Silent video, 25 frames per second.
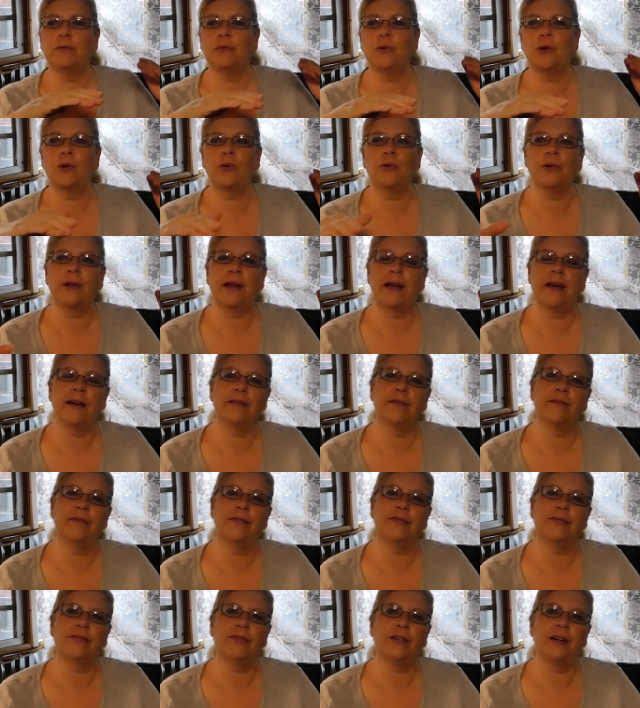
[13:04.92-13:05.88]
rolled out in
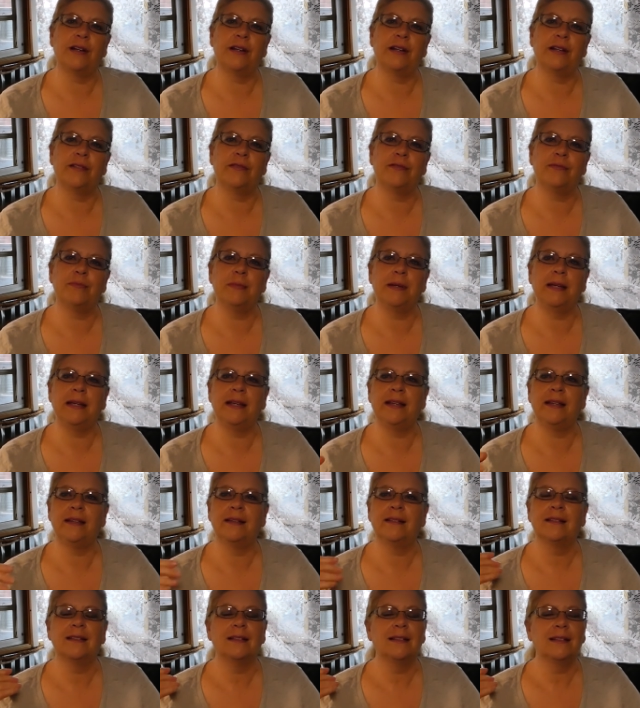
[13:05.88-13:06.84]
front of me.
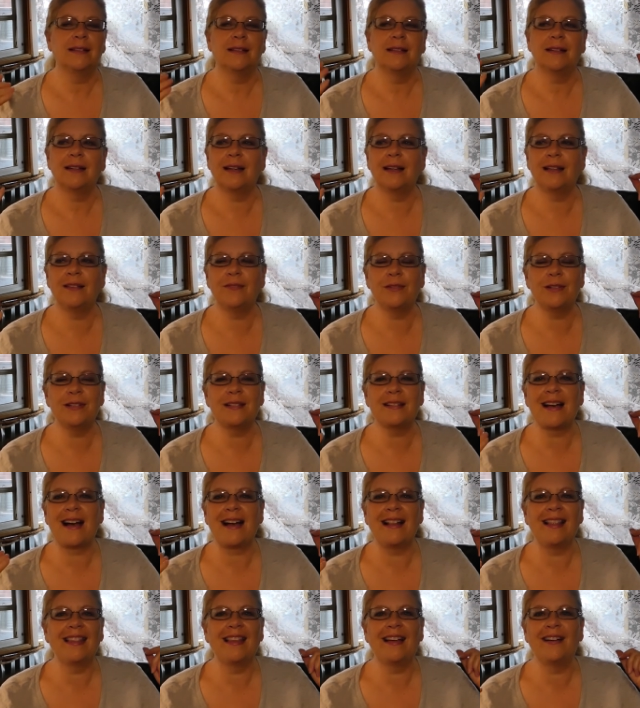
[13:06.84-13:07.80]

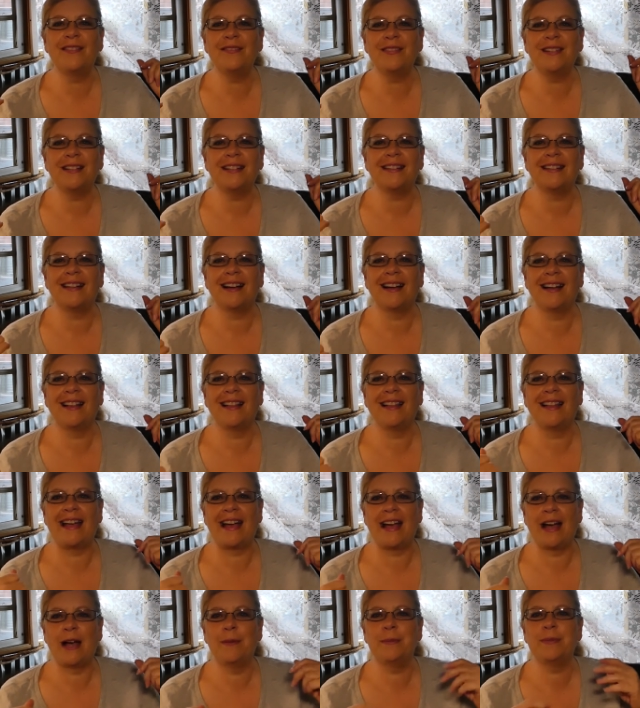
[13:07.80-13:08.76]
I loved it. I
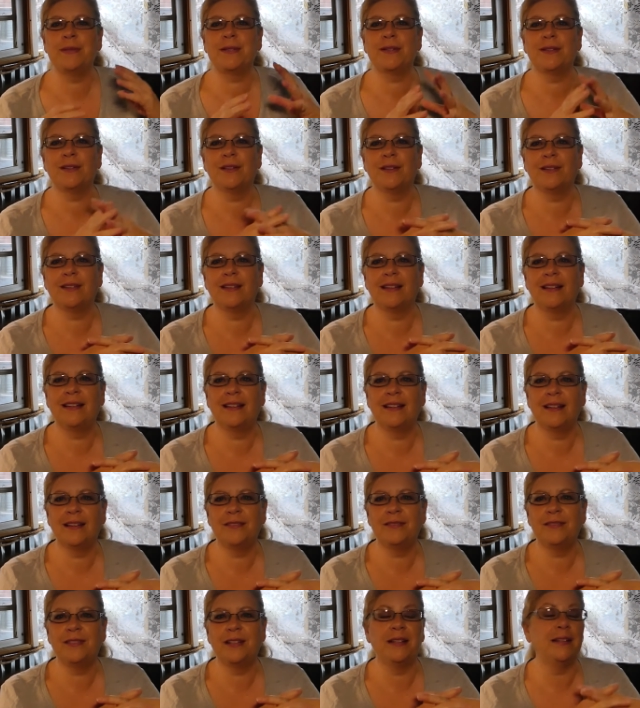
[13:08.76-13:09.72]
absolutely
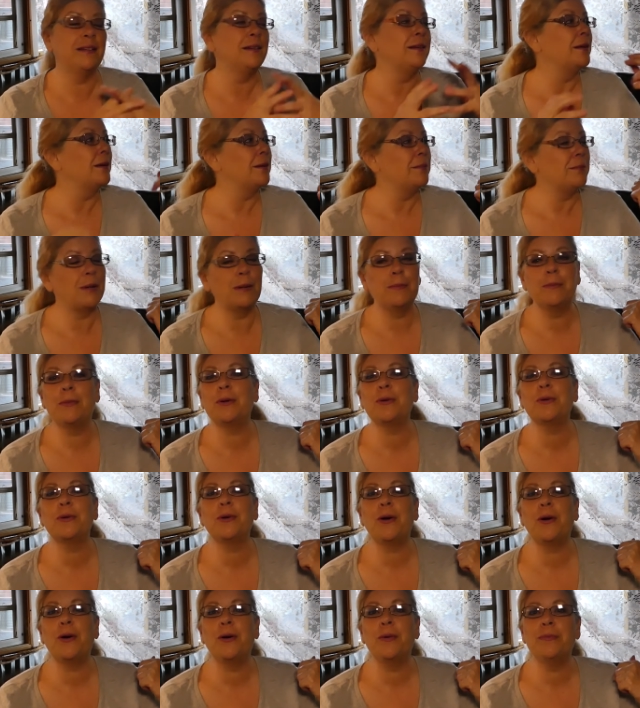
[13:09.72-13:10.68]
loved it. My
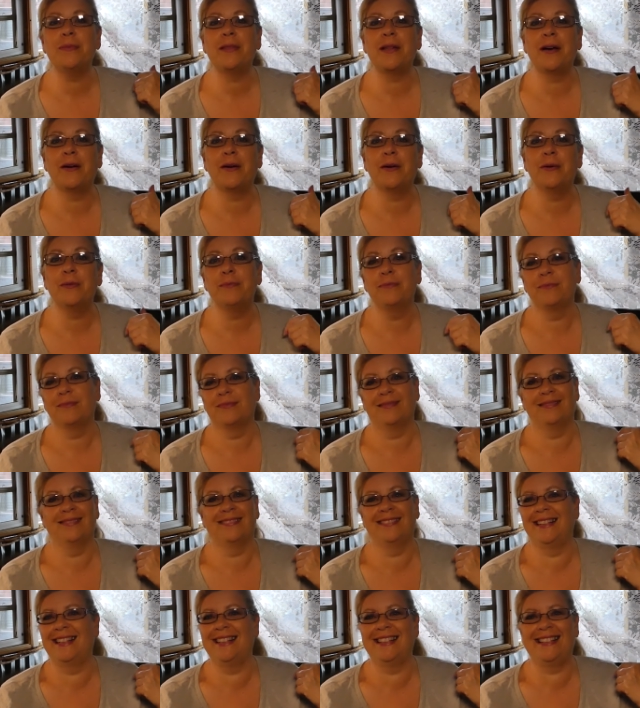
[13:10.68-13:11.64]
motorhome, though,
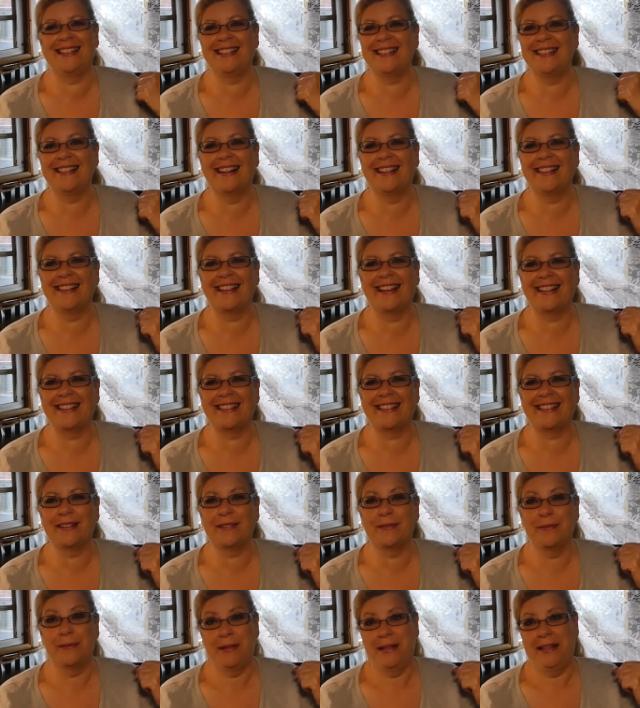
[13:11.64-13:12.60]
it did not like
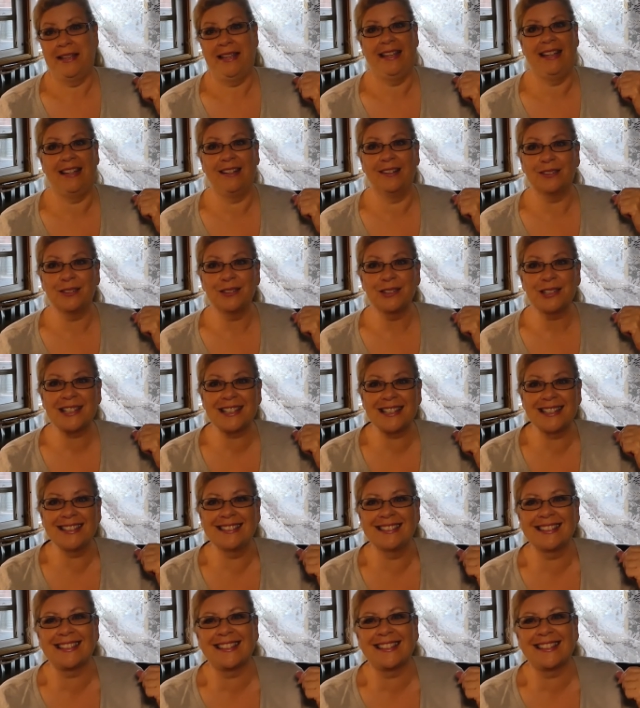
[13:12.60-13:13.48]
the hills.